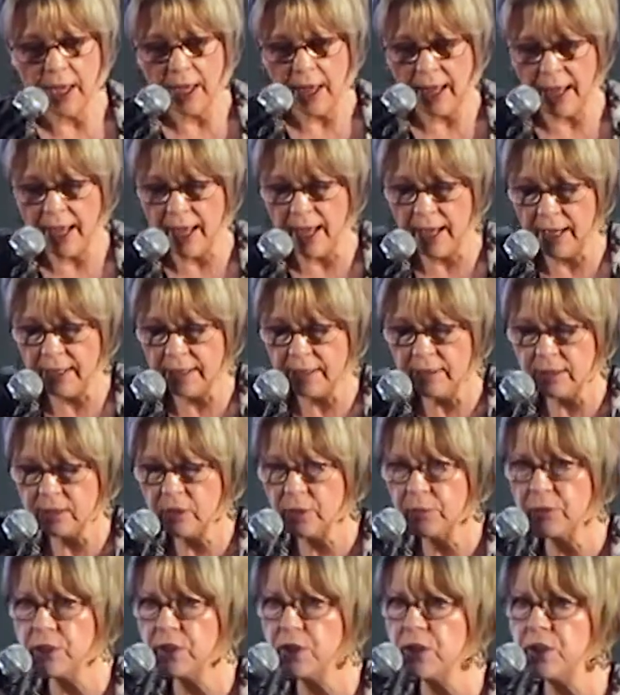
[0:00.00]
and
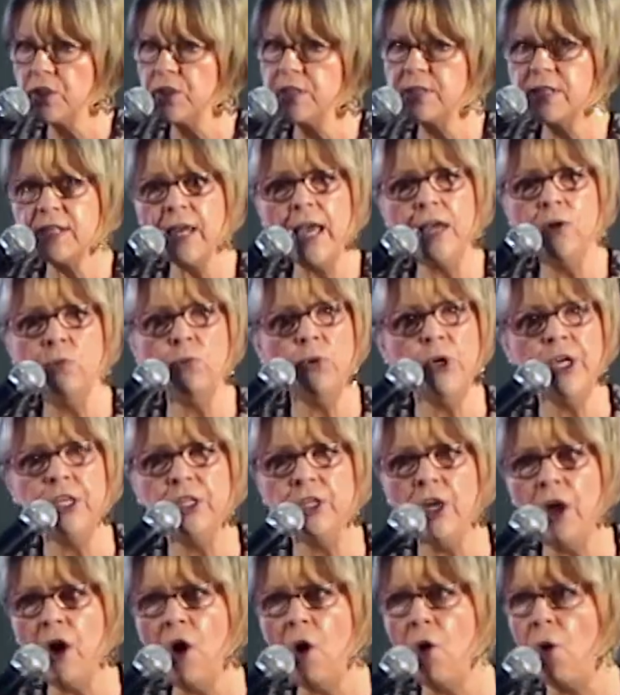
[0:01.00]
Christians. And we
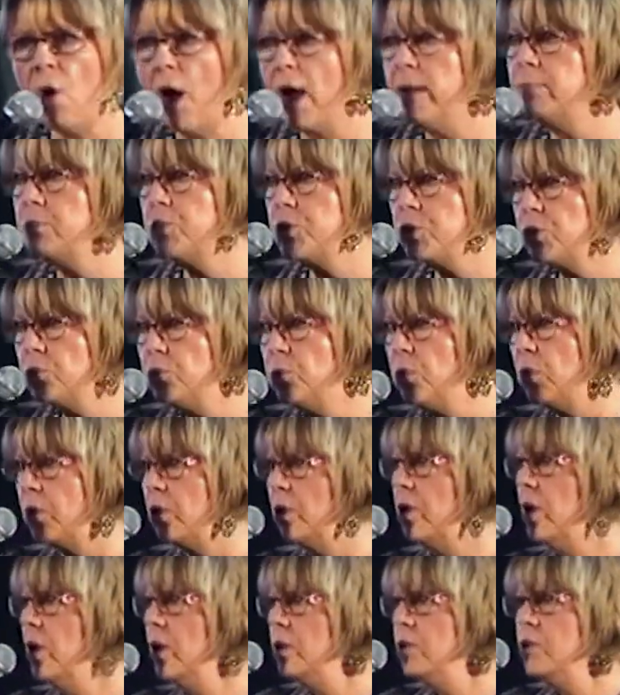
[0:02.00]
know, I'm sure
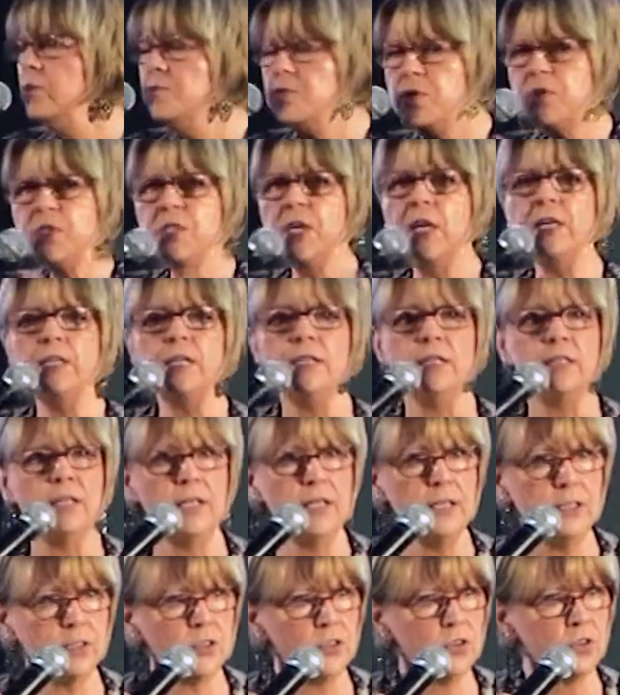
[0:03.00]
you've studied the
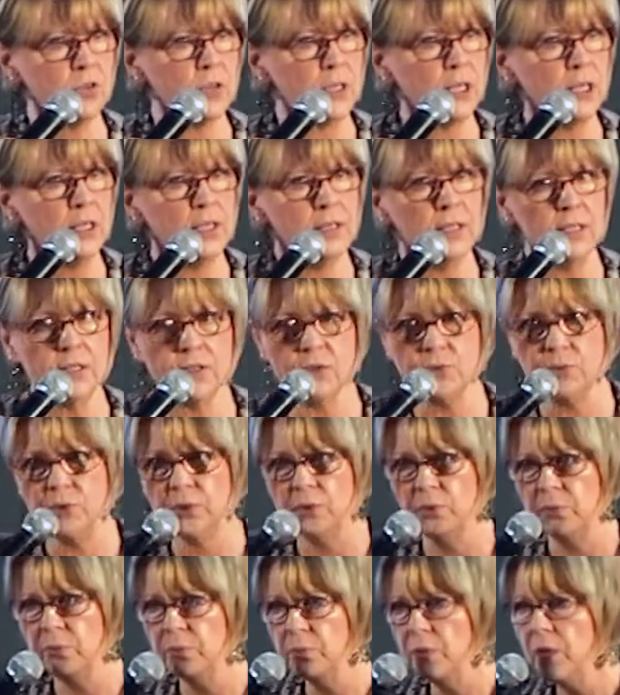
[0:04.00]
history in this
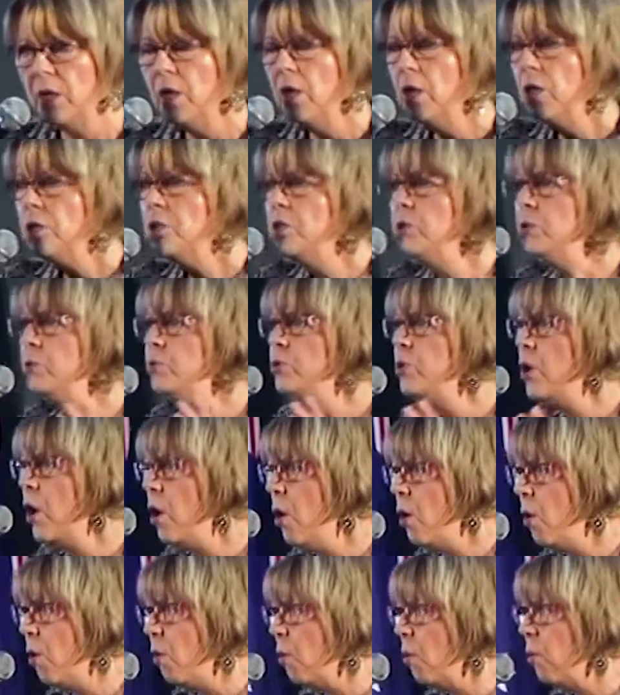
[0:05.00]
room. You
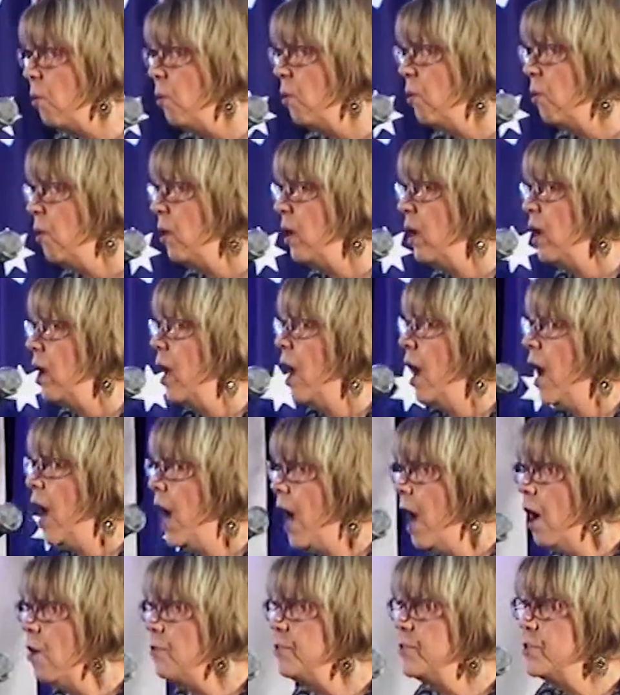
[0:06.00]
know
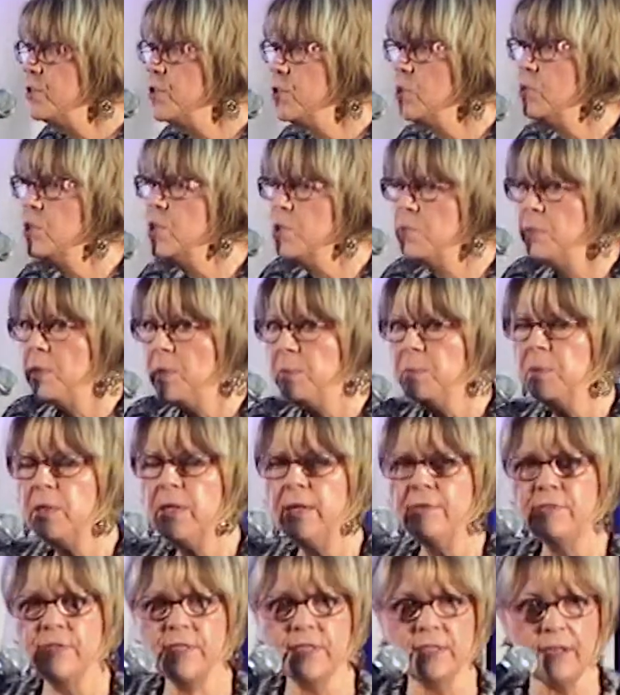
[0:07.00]
how the Jewish people
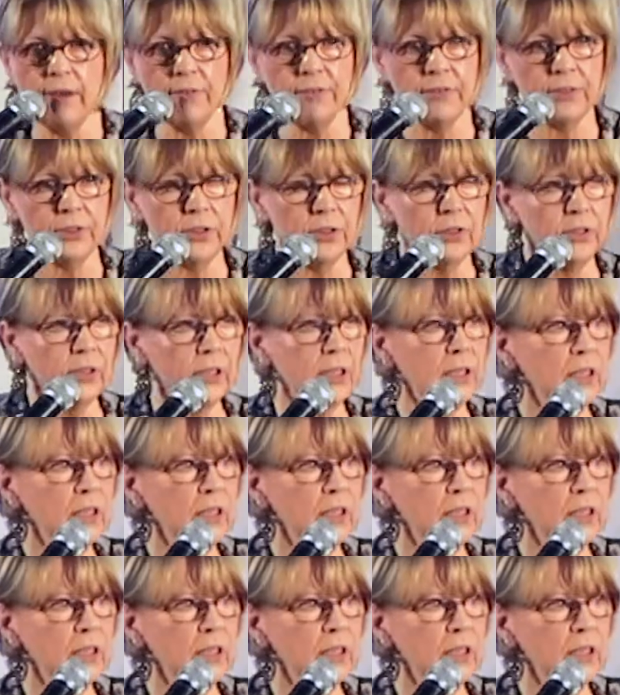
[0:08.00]
have suffered